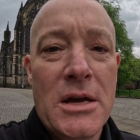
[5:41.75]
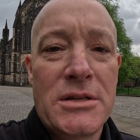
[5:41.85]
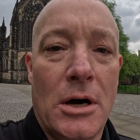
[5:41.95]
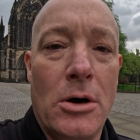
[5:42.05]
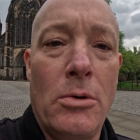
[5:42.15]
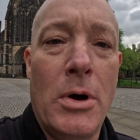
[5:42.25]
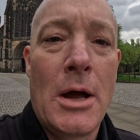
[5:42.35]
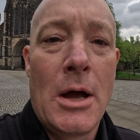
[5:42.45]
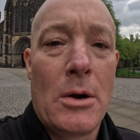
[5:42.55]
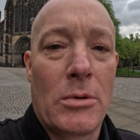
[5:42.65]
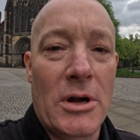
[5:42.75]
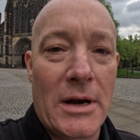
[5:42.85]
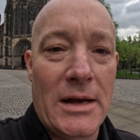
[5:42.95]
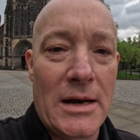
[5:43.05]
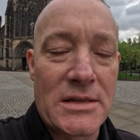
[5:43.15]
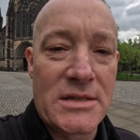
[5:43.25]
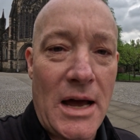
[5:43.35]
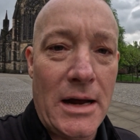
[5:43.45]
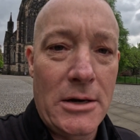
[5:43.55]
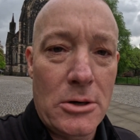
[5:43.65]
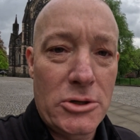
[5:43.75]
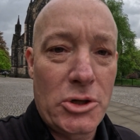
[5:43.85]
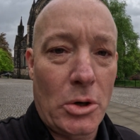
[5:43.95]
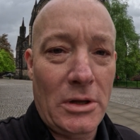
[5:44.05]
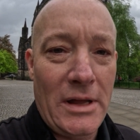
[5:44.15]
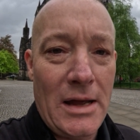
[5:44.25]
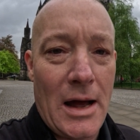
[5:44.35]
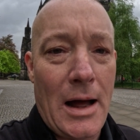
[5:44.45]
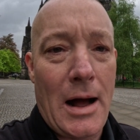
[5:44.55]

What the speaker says: So we're going to get inside here shortly.